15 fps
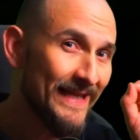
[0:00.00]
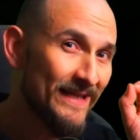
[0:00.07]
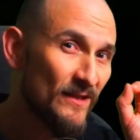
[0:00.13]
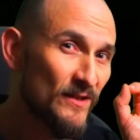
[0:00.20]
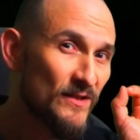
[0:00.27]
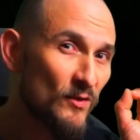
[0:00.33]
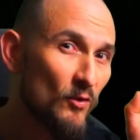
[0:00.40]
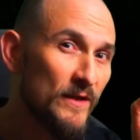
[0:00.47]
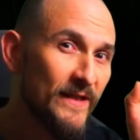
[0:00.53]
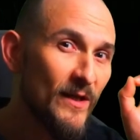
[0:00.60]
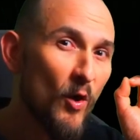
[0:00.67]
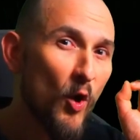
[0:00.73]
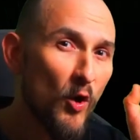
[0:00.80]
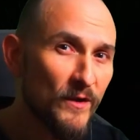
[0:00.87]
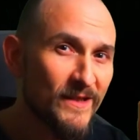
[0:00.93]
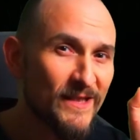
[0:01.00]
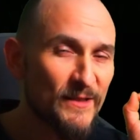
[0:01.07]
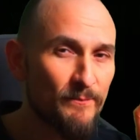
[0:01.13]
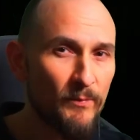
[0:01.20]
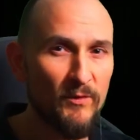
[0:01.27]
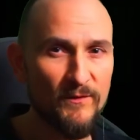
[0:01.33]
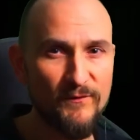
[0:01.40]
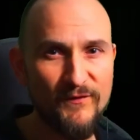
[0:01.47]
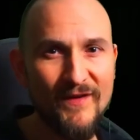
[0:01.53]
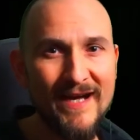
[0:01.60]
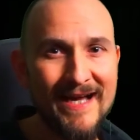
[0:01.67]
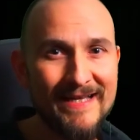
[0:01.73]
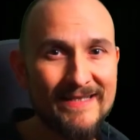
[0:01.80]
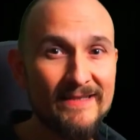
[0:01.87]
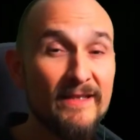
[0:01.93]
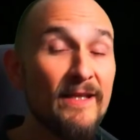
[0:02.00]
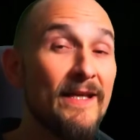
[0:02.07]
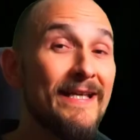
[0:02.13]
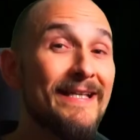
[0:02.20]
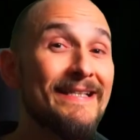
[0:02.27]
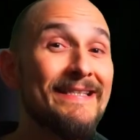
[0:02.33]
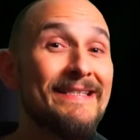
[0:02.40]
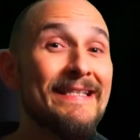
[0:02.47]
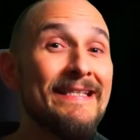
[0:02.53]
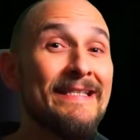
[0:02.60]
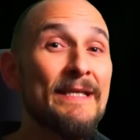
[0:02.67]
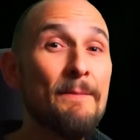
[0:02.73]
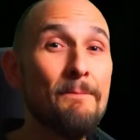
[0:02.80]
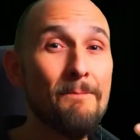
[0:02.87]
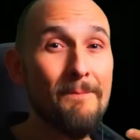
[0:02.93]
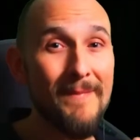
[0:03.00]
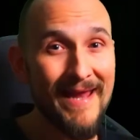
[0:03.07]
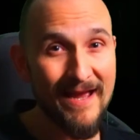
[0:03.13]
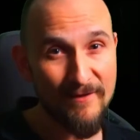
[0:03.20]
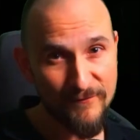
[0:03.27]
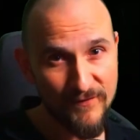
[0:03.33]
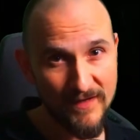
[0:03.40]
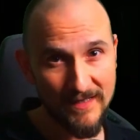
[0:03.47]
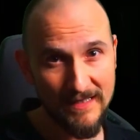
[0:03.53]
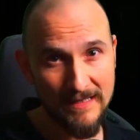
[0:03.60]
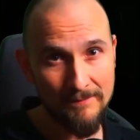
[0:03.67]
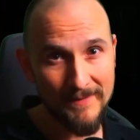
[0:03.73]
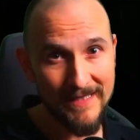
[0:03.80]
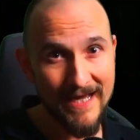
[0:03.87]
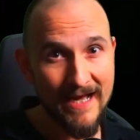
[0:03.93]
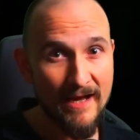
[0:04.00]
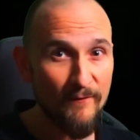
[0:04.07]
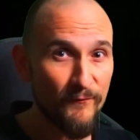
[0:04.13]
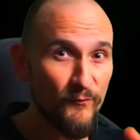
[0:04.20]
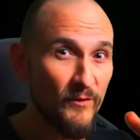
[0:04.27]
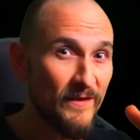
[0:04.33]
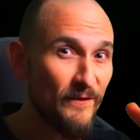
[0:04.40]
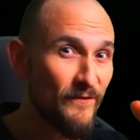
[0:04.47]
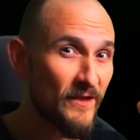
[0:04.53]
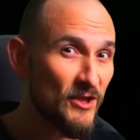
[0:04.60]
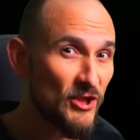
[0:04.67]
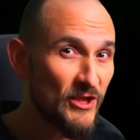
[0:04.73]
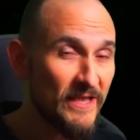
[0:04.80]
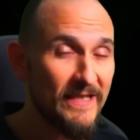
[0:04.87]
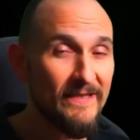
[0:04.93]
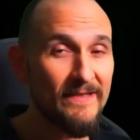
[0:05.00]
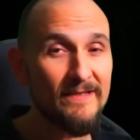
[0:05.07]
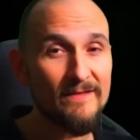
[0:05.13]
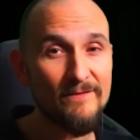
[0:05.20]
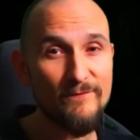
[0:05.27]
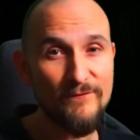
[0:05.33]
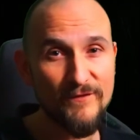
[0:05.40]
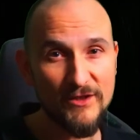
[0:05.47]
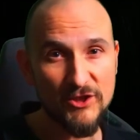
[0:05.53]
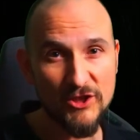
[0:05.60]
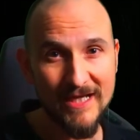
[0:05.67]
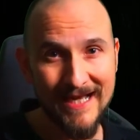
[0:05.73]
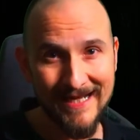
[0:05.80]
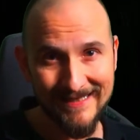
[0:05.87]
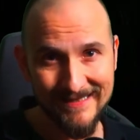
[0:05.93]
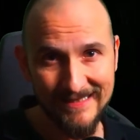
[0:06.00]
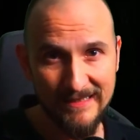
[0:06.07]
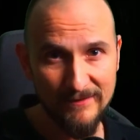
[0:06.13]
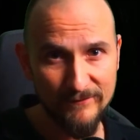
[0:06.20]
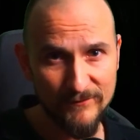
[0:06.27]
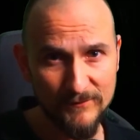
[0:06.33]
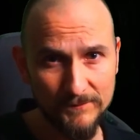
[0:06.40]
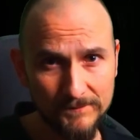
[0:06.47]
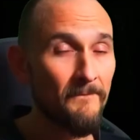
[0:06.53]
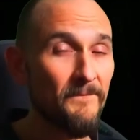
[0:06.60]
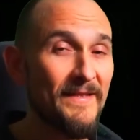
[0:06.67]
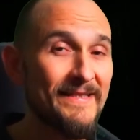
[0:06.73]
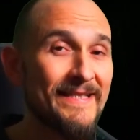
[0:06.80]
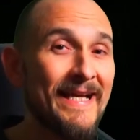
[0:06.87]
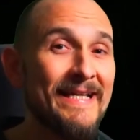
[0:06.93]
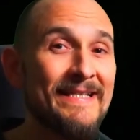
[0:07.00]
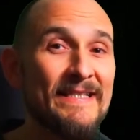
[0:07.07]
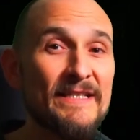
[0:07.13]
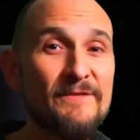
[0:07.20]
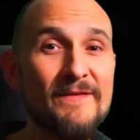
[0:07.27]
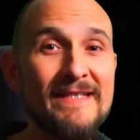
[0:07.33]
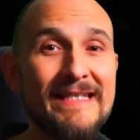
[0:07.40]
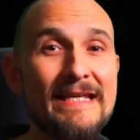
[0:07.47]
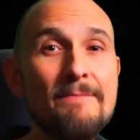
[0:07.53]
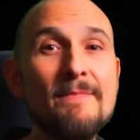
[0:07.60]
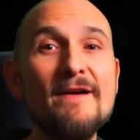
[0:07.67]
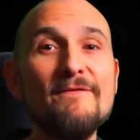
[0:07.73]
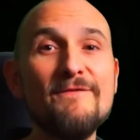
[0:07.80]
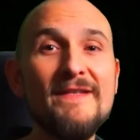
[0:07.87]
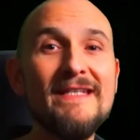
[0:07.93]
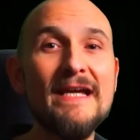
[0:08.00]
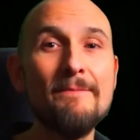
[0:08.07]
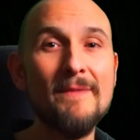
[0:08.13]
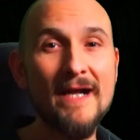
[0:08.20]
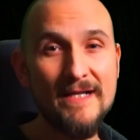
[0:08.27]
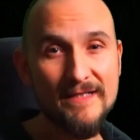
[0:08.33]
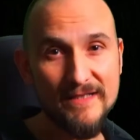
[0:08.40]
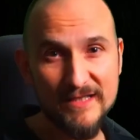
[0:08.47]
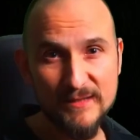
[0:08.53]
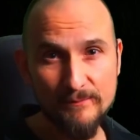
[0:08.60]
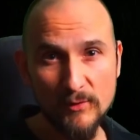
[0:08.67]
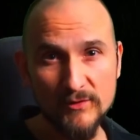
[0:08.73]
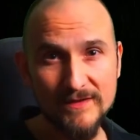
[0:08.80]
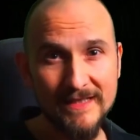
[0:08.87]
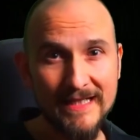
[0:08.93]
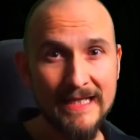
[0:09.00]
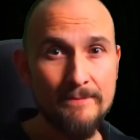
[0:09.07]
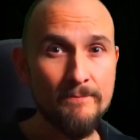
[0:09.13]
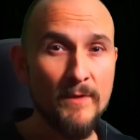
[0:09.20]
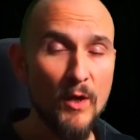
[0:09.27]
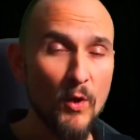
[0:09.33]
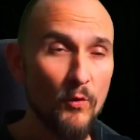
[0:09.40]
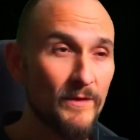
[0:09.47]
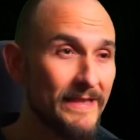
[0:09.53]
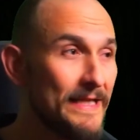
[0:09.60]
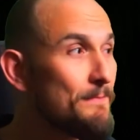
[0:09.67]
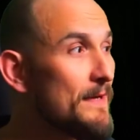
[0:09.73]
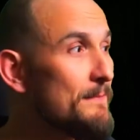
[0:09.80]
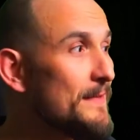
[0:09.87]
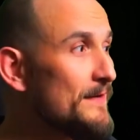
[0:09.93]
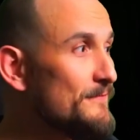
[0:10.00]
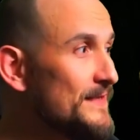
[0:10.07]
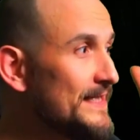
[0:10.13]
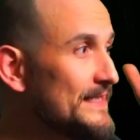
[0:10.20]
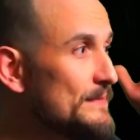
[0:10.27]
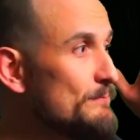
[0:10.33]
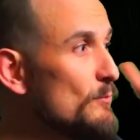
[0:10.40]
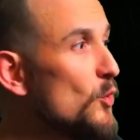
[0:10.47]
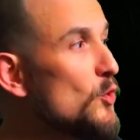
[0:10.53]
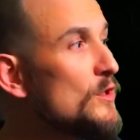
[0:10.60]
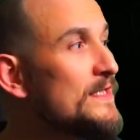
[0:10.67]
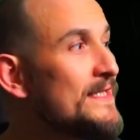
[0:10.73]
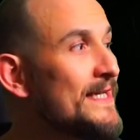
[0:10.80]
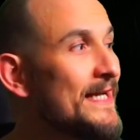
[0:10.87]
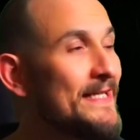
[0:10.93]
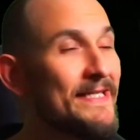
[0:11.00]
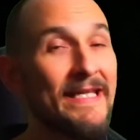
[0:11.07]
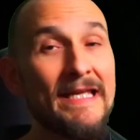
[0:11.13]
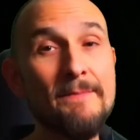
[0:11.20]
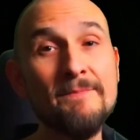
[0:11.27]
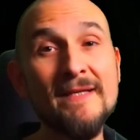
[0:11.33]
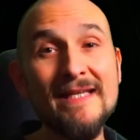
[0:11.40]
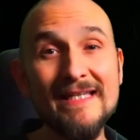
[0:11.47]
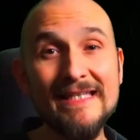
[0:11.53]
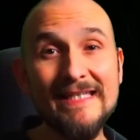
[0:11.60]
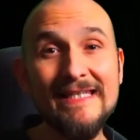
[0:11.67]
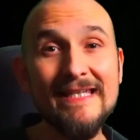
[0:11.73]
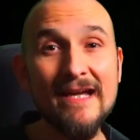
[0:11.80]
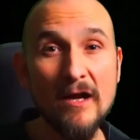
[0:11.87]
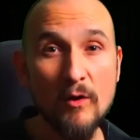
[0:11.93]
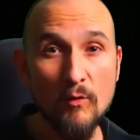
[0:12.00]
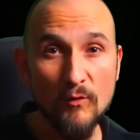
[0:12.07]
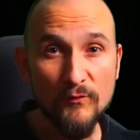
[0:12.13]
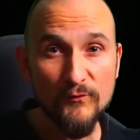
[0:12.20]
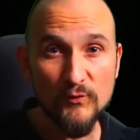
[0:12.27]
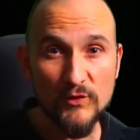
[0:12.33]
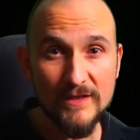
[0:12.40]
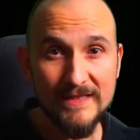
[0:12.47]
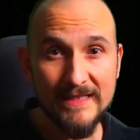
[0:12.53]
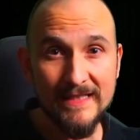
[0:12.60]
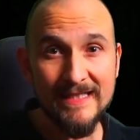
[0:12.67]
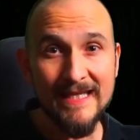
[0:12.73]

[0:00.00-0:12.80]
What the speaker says: Because such hotspot phases are several times per year active for the most different fish, that means there will again and again be a spot and again the chance for you here at Amber Lake to catch barbel.